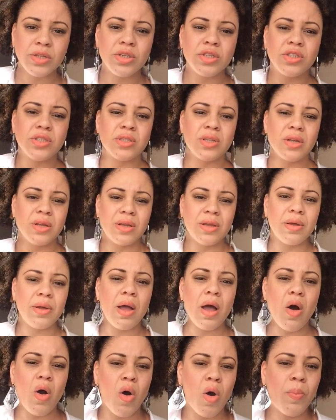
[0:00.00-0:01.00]
Just
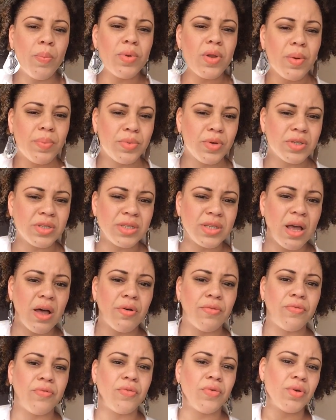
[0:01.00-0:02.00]
open up
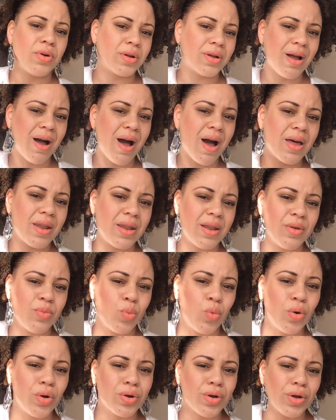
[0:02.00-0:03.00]
yourself for God,
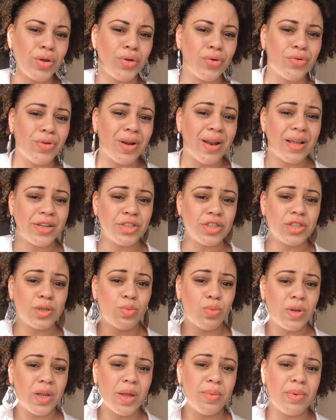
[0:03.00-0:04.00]
work on your
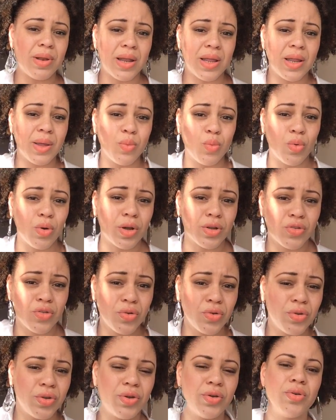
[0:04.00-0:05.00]
relationship with Him and let Him work
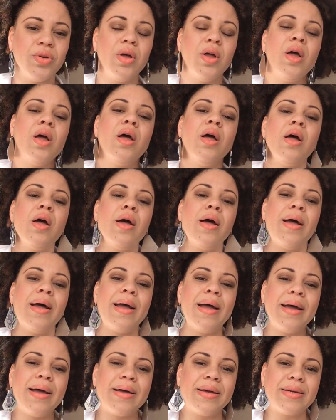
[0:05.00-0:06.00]
through you,
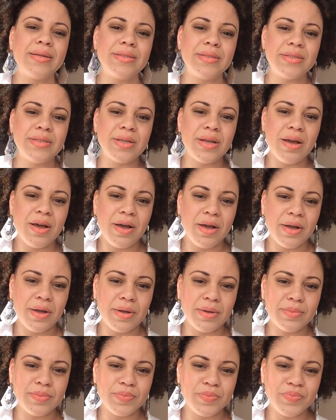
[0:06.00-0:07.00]
and
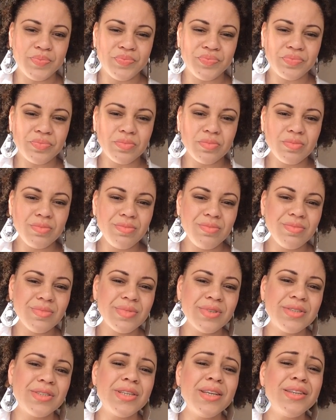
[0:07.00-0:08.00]

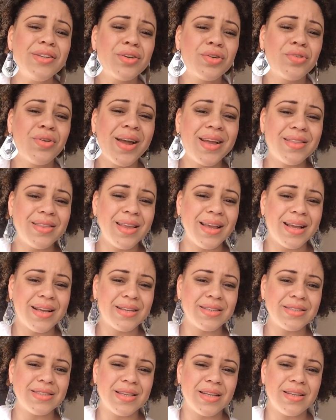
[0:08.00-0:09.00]
see the great
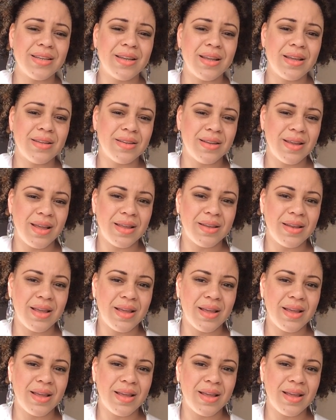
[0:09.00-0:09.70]
things and